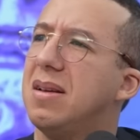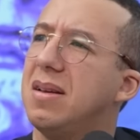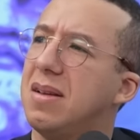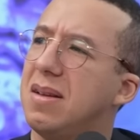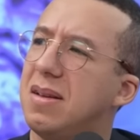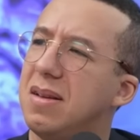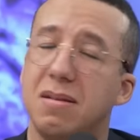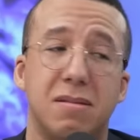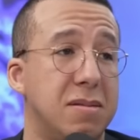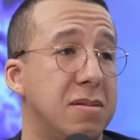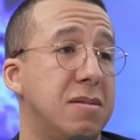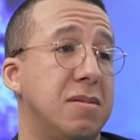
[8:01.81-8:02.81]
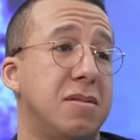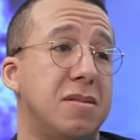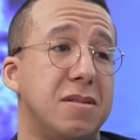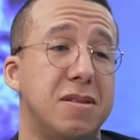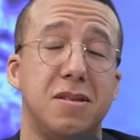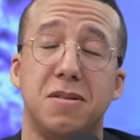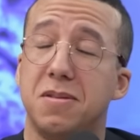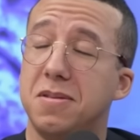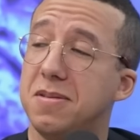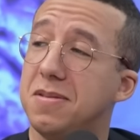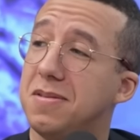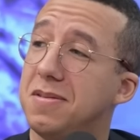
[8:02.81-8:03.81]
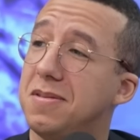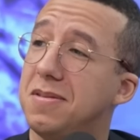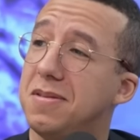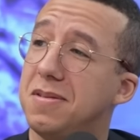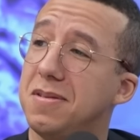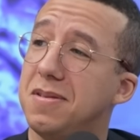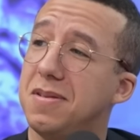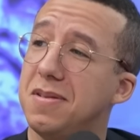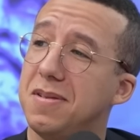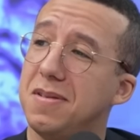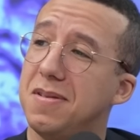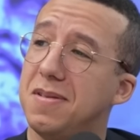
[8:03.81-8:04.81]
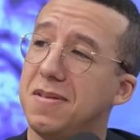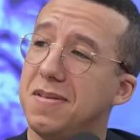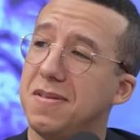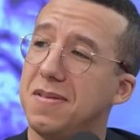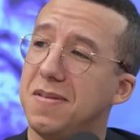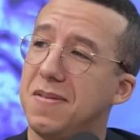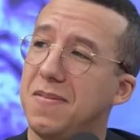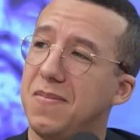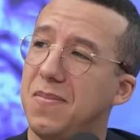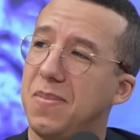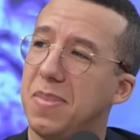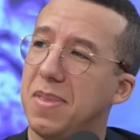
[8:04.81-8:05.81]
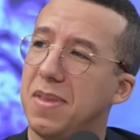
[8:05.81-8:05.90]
This person isn't speaking.